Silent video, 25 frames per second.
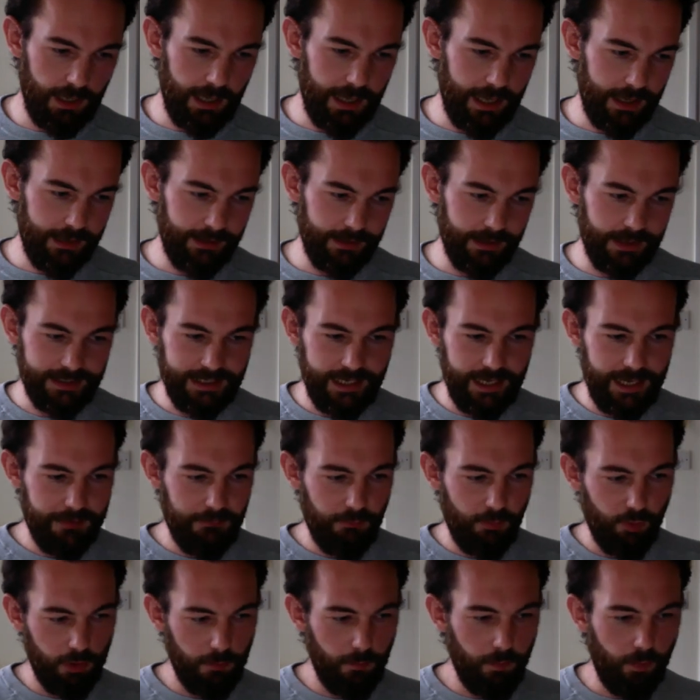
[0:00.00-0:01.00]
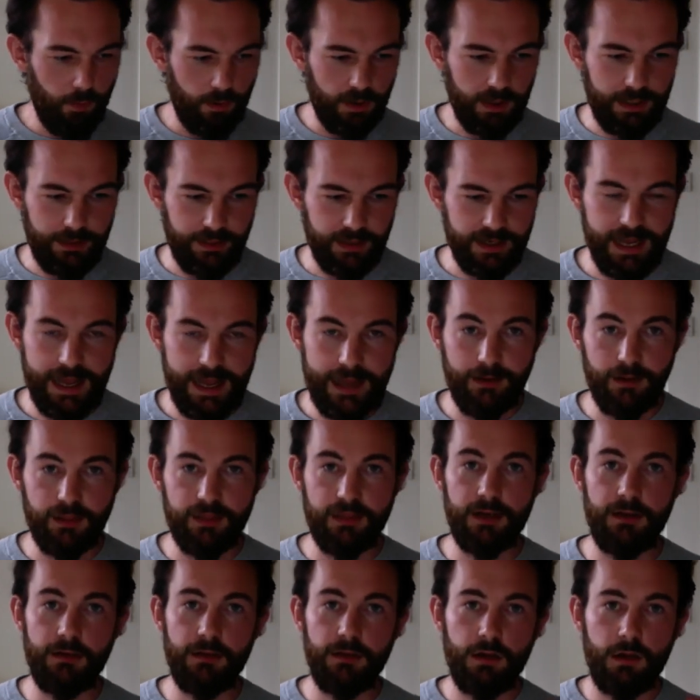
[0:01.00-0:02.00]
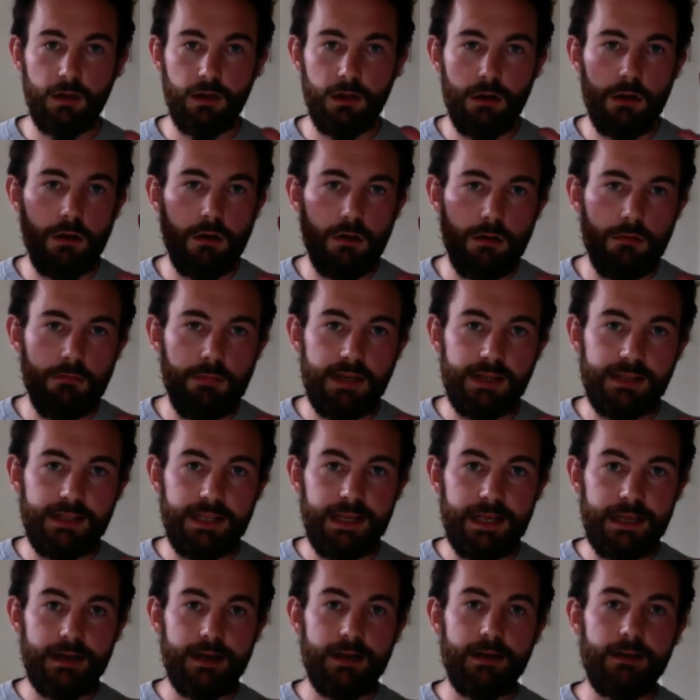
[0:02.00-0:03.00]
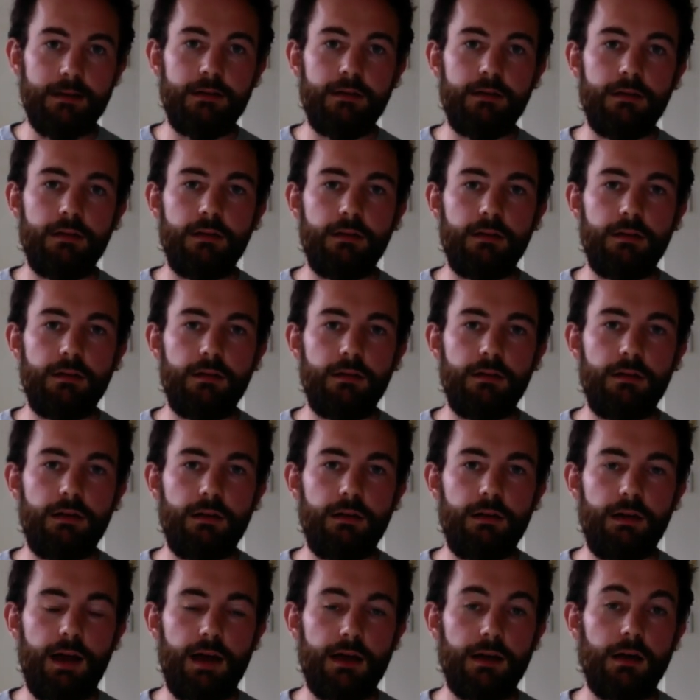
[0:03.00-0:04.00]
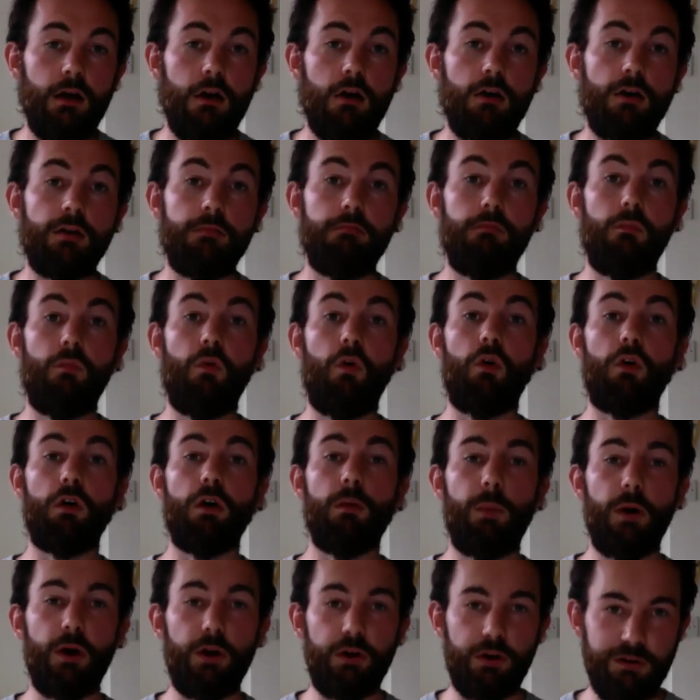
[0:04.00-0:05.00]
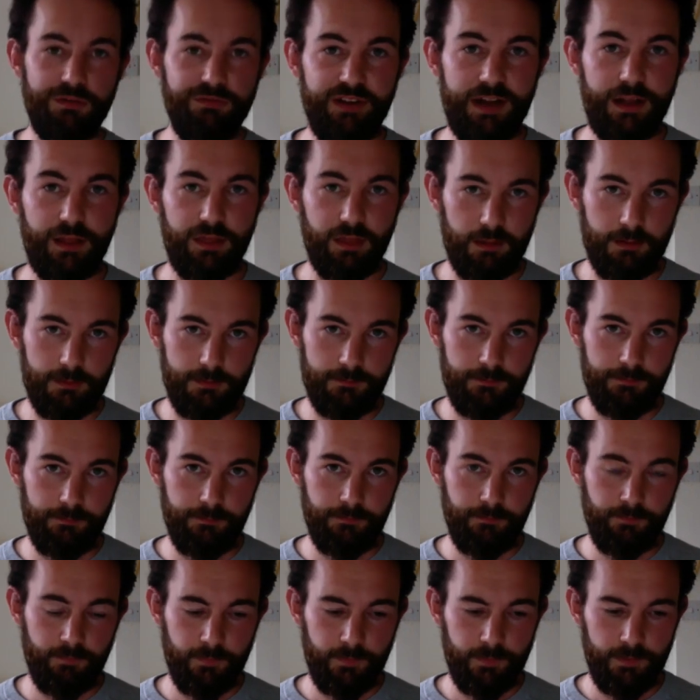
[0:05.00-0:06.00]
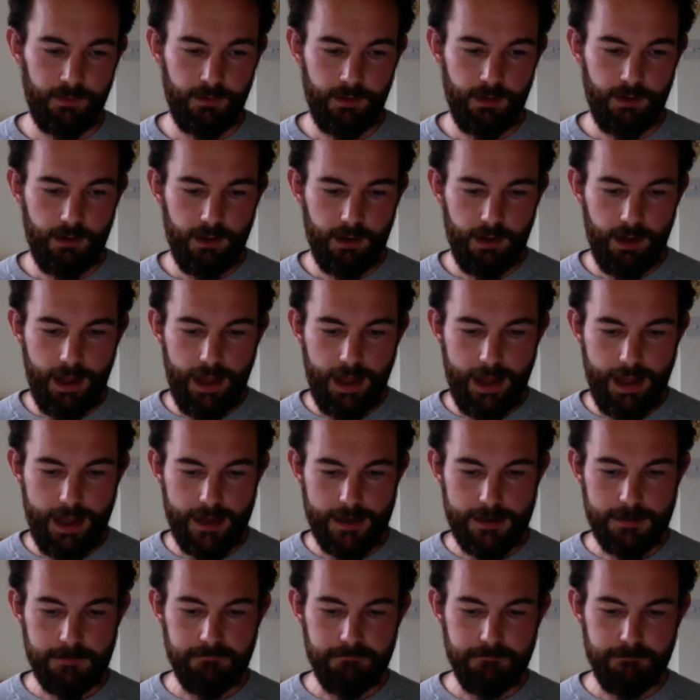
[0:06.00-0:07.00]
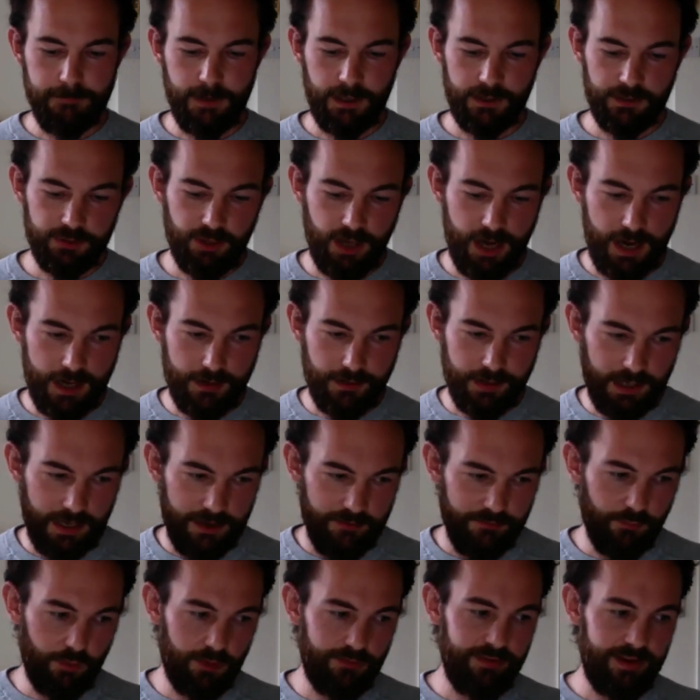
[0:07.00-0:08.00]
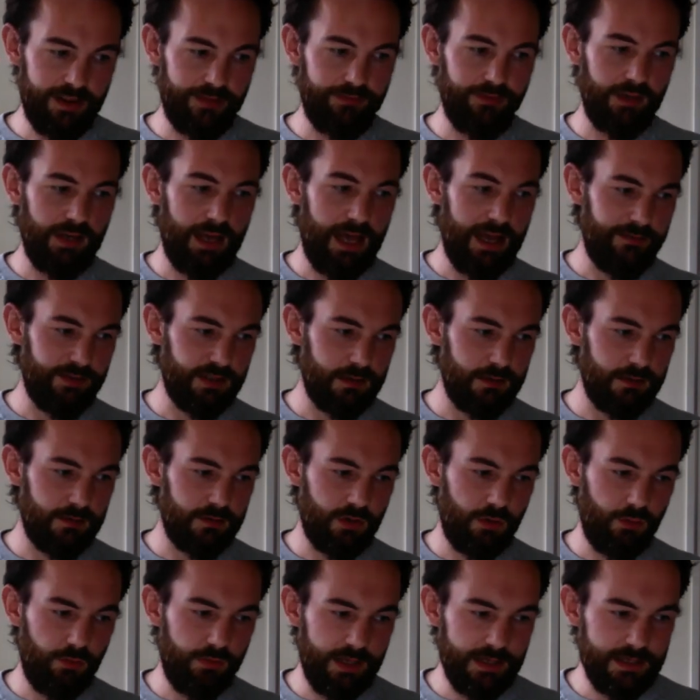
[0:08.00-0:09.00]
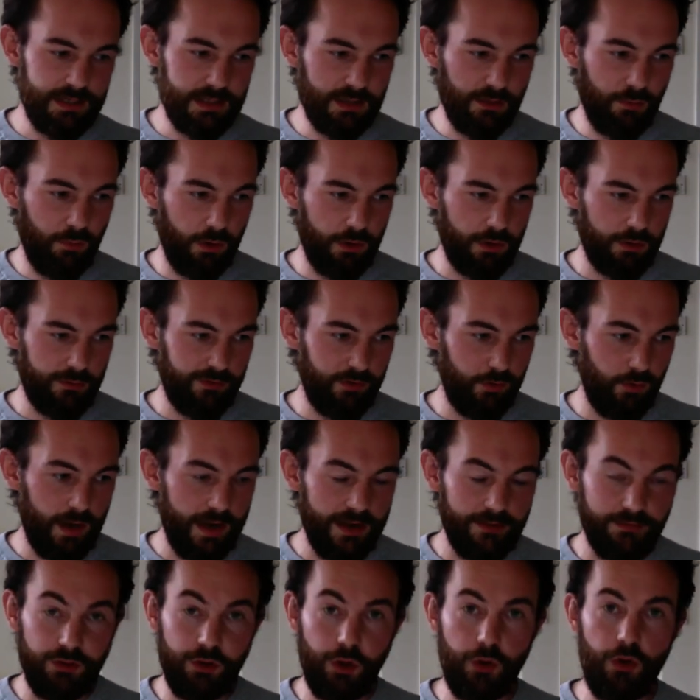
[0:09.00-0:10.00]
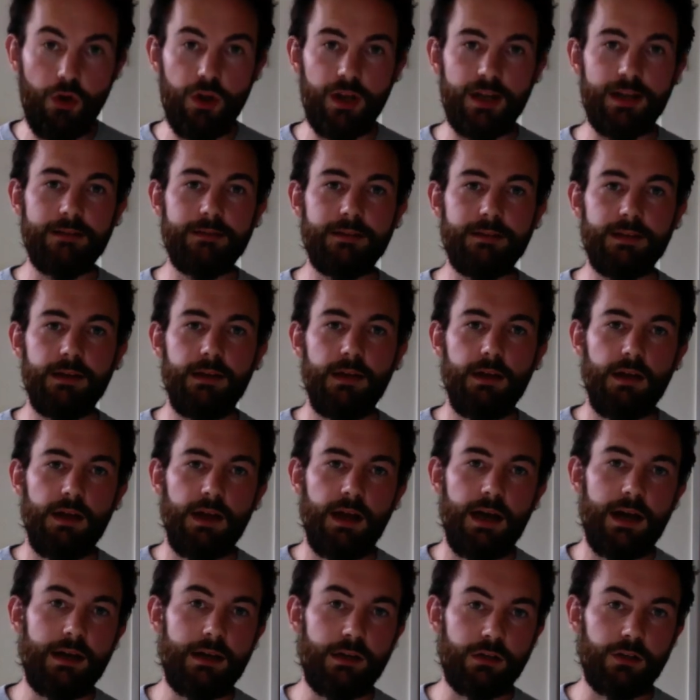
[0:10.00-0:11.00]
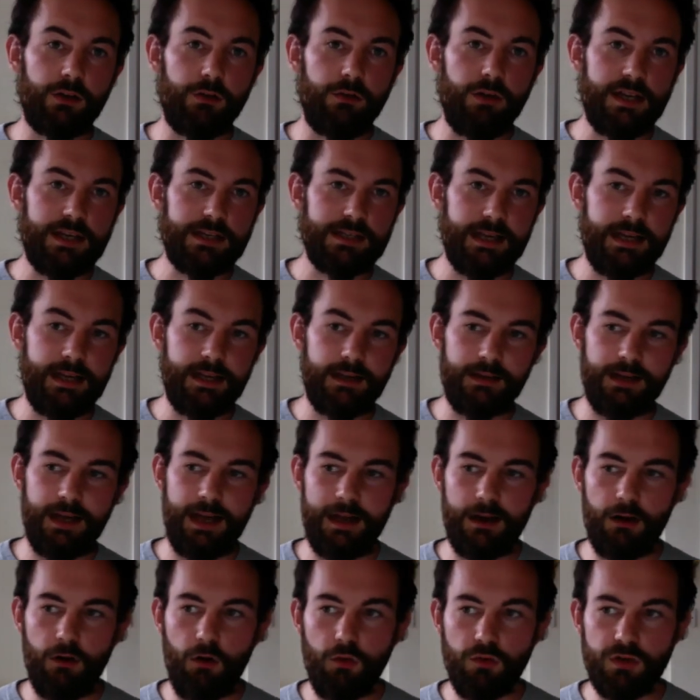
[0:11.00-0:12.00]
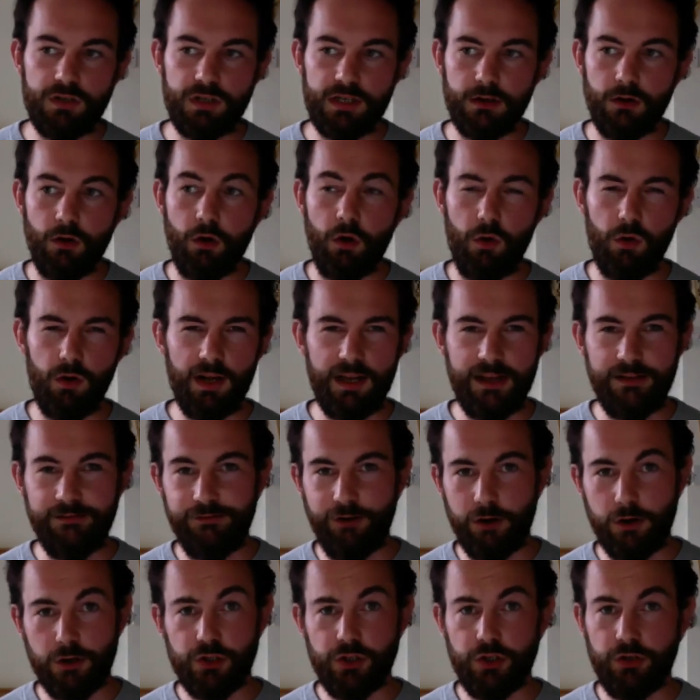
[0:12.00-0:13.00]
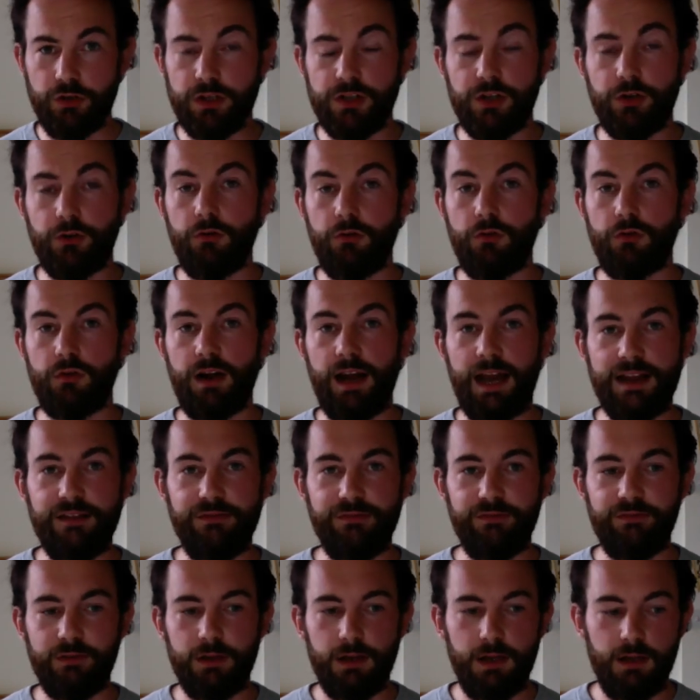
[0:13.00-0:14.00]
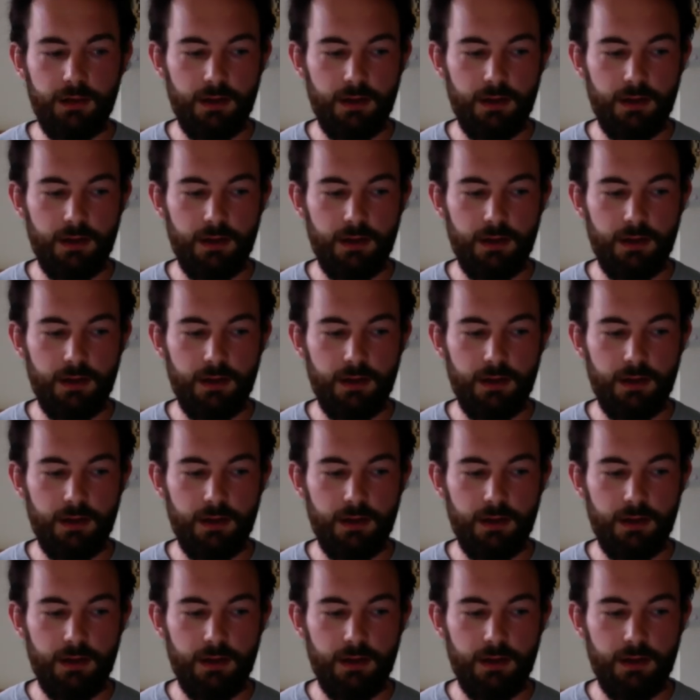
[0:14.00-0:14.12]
And again, more importantly than anything, maintaining and learning more about our faith, and trying to live more faithful lives. So this is a wonderful way of doing it and increasing kind of holy virtue in your own life.